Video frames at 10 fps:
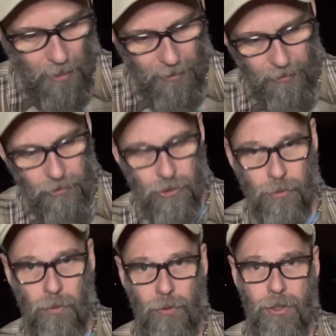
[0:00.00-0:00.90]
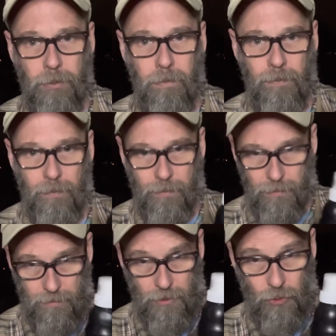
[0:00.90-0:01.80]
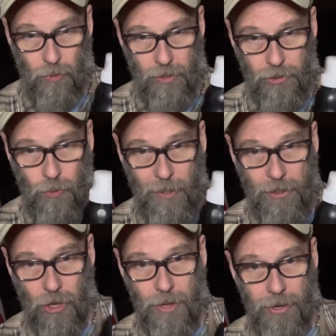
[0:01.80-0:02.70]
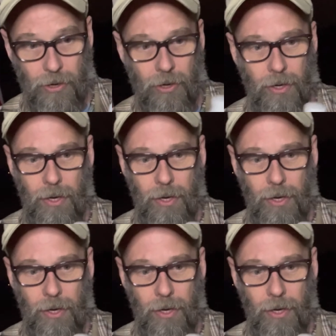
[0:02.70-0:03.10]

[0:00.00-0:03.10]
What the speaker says: Then you just throw this Sawyer Squeeze on there,